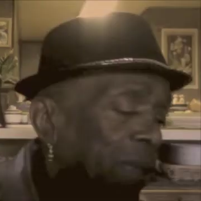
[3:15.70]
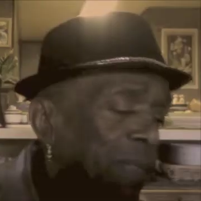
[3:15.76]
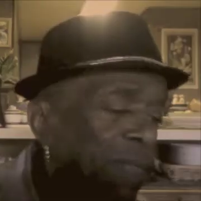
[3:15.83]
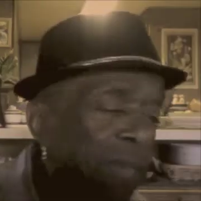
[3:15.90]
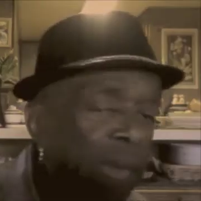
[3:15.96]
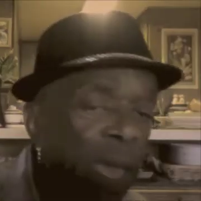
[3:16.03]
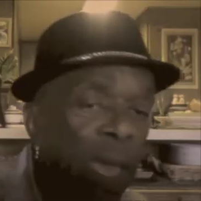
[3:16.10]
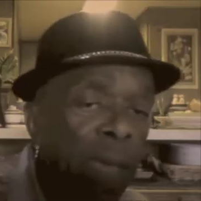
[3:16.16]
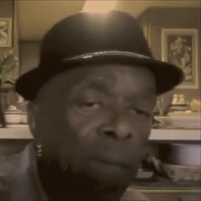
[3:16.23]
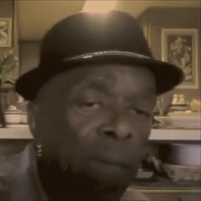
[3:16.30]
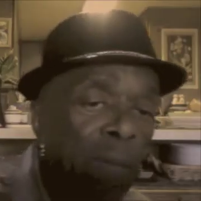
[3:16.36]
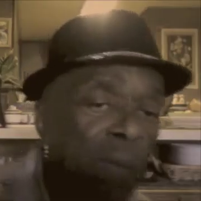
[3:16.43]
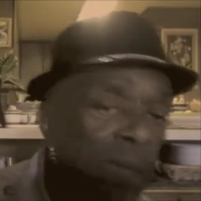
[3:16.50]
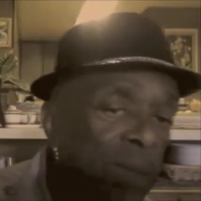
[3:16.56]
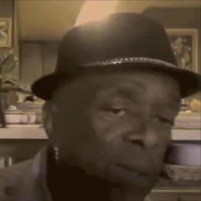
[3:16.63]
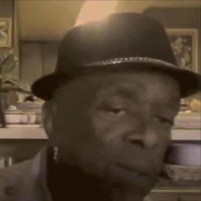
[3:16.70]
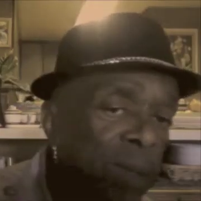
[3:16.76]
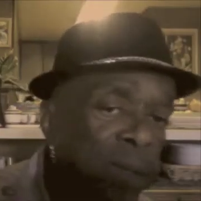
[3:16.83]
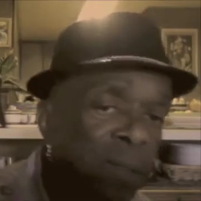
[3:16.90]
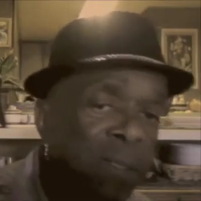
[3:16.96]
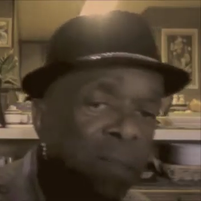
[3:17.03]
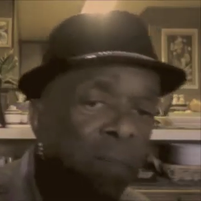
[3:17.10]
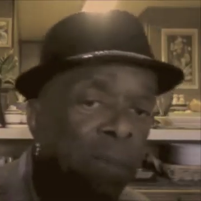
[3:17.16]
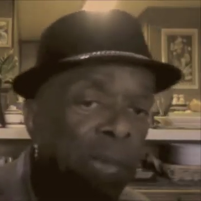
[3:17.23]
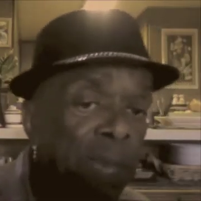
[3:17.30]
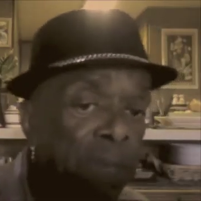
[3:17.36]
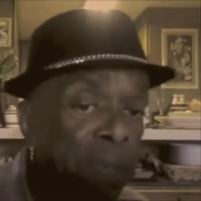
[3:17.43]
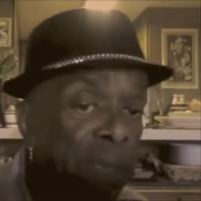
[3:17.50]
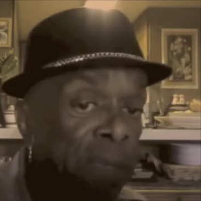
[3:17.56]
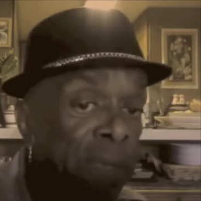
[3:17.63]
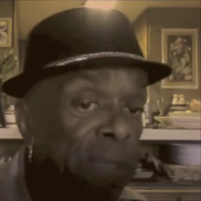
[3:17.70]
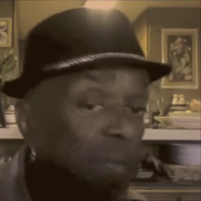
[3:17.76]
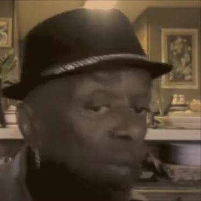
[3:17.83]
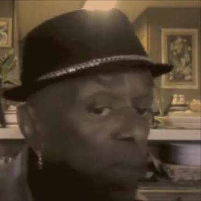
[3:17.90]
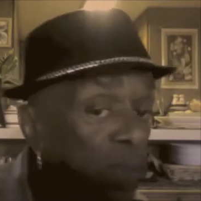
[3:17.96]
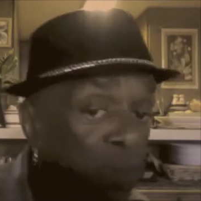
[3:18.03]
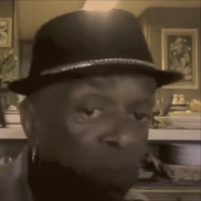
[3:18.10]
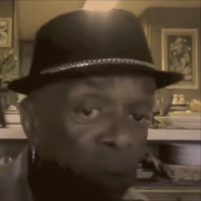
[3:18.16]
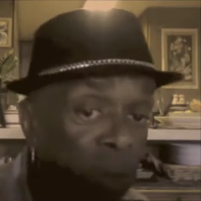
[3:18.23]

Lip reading: That one goes back because I'm so